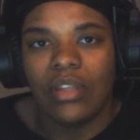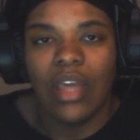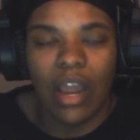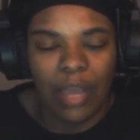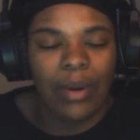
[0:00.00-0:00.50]

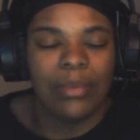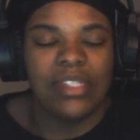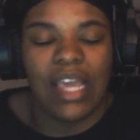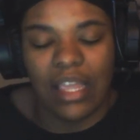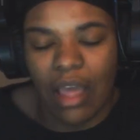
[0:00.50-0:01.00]
Y'all hear what I'm
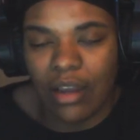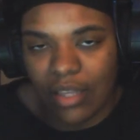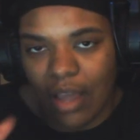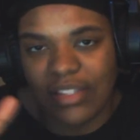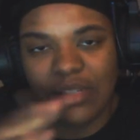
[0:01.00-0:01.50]
saying?
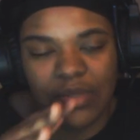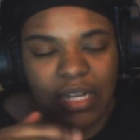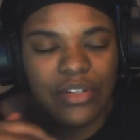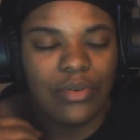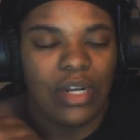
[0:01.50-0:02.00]
Y'all see what
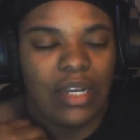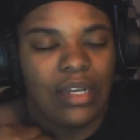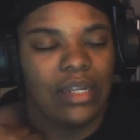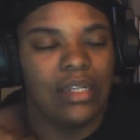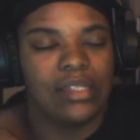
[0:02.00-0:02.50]
they're doing
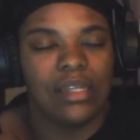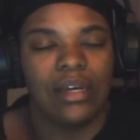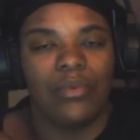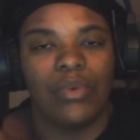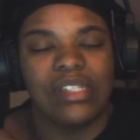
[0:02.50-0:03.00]
in these
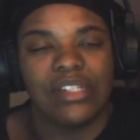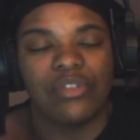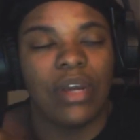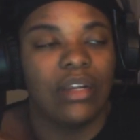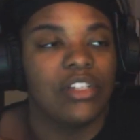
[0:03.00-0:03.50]
recent
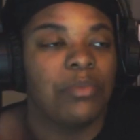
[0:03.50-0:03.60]
trailers.